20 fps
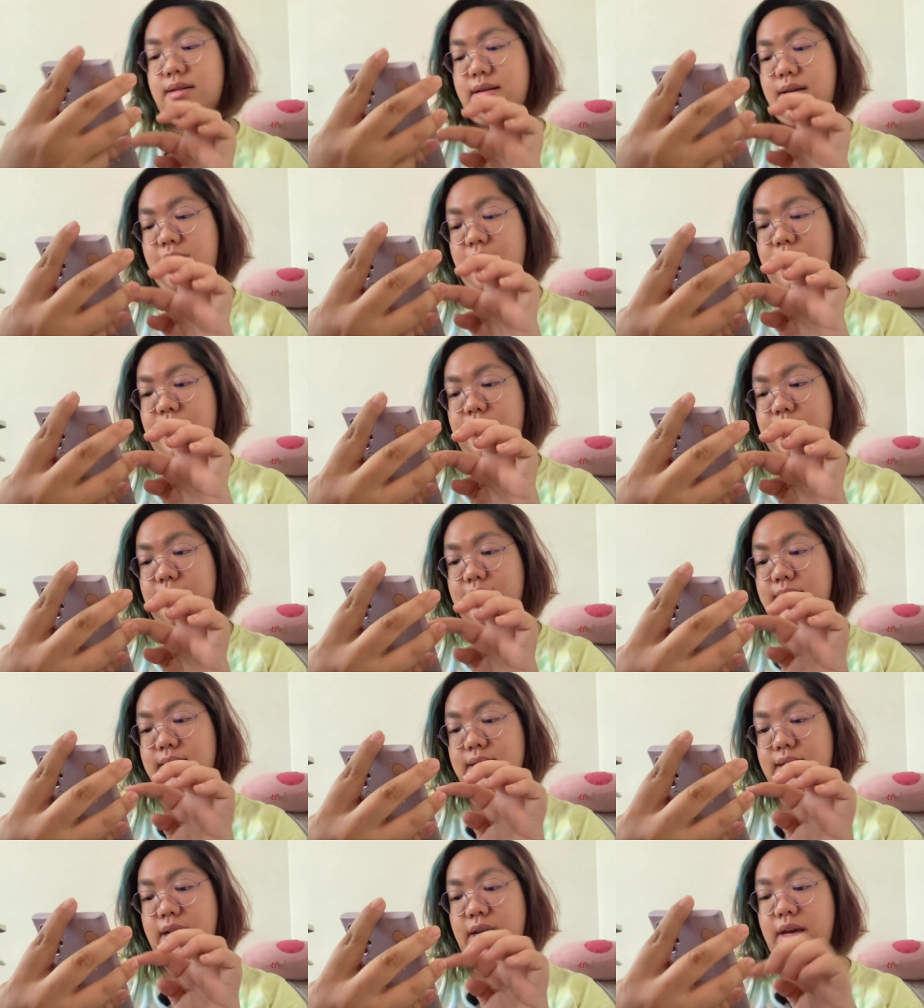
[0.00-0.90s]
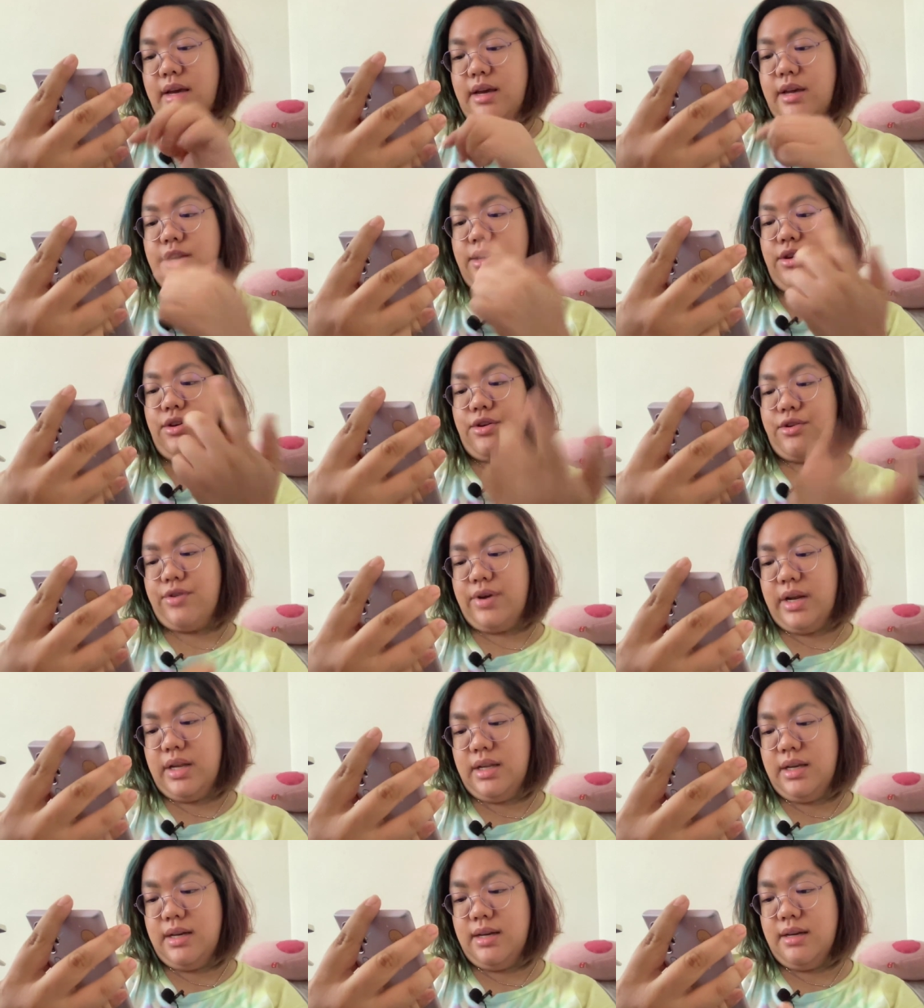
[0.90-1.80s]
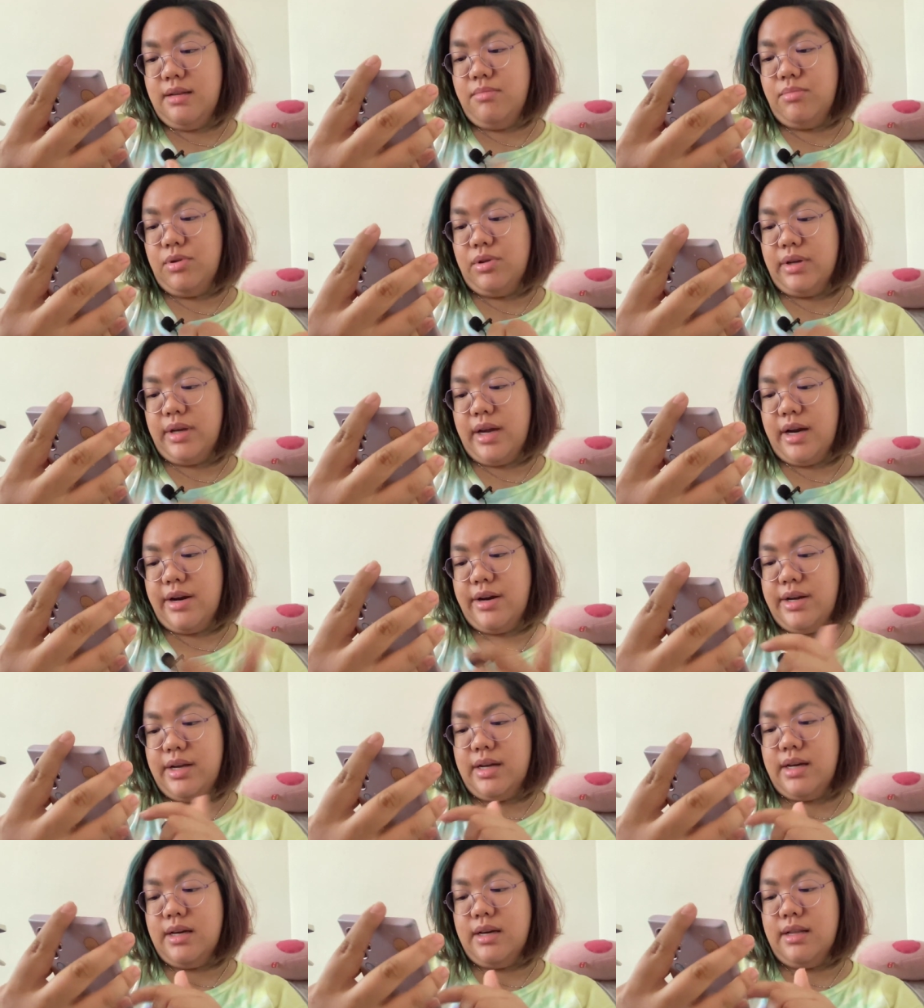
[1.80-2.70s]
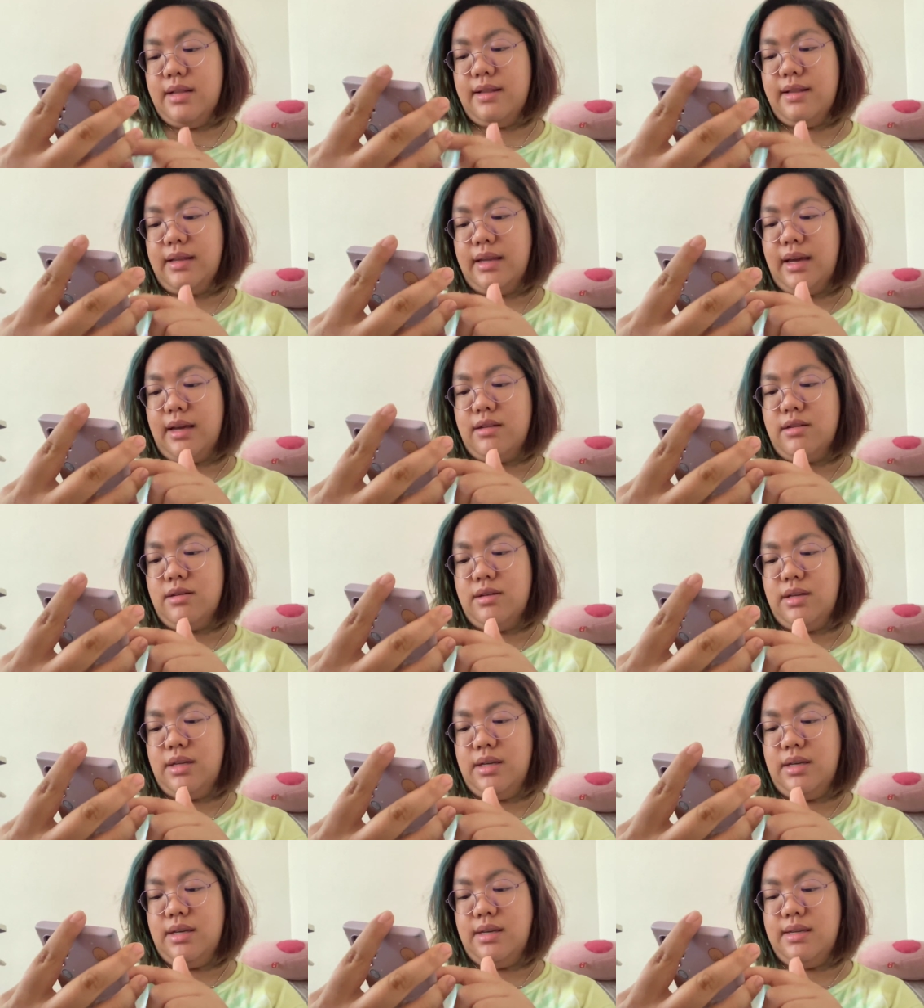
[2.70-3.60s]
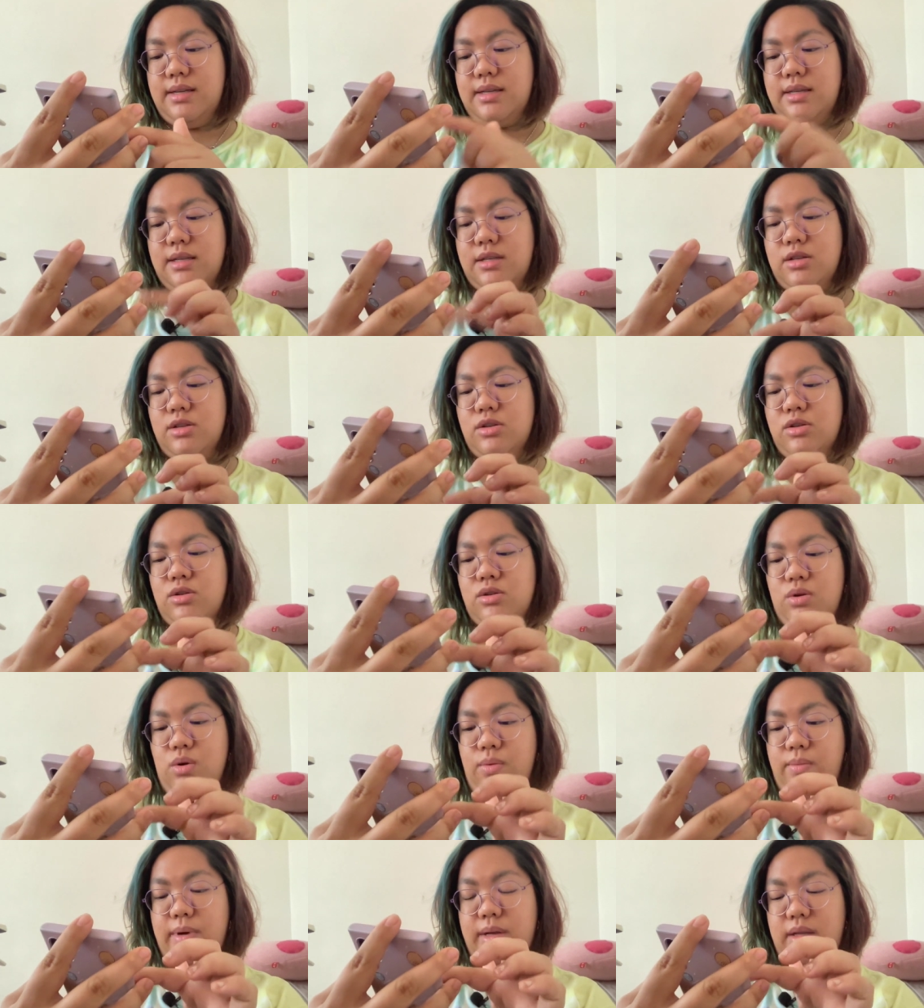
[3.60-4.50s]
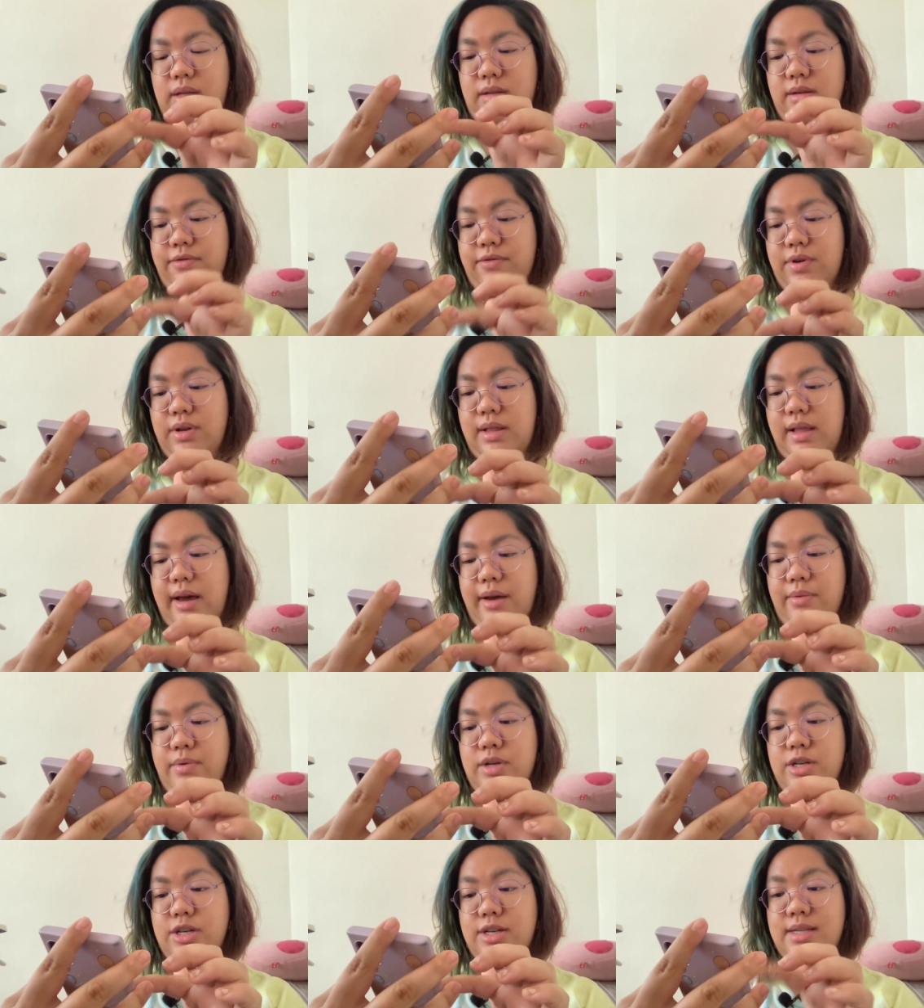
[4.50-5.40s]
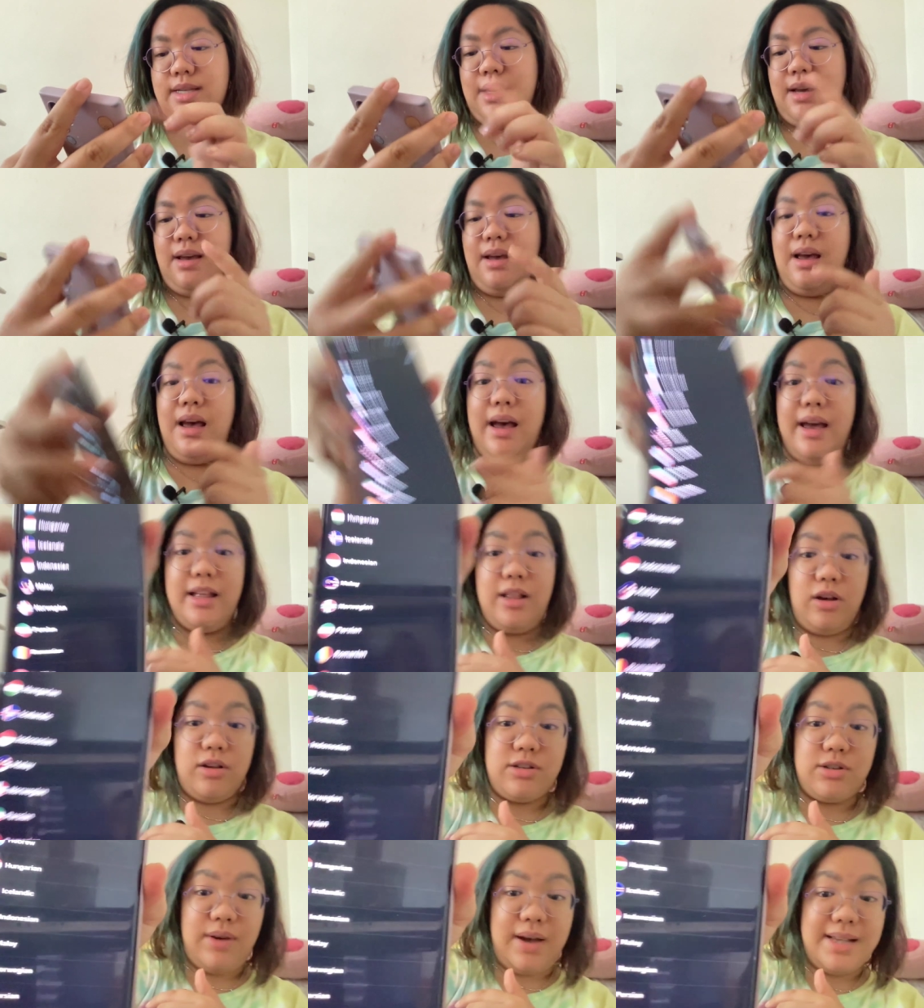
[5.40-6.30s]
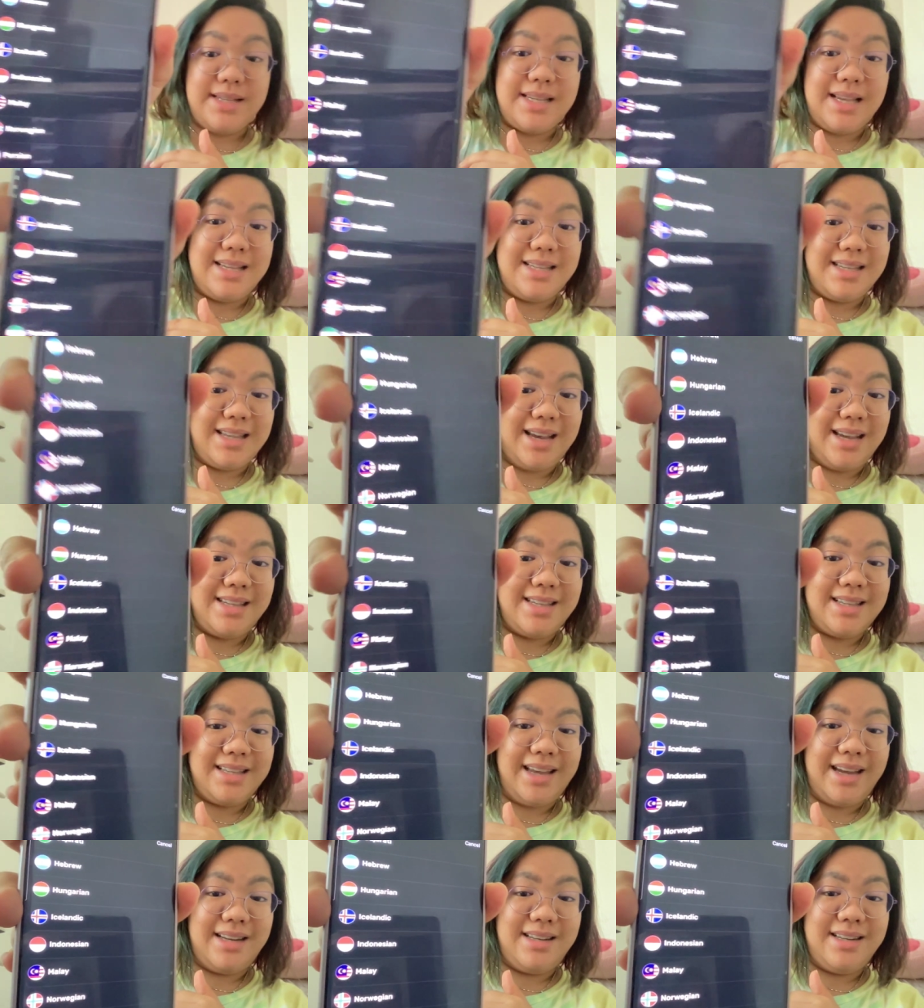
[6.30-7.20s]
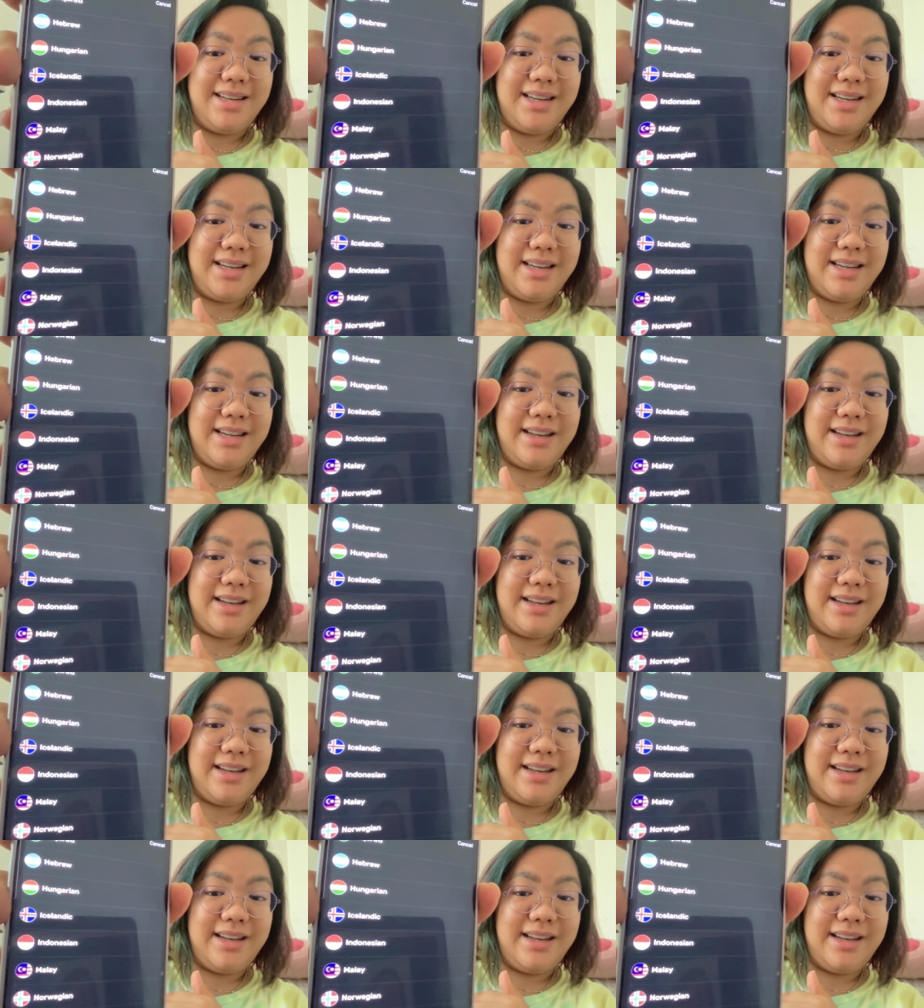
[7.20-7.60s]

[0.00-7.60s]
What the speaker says: and Ukrainian, Bulgarian, Cantonese, so many different languages. It also has as Icelandic.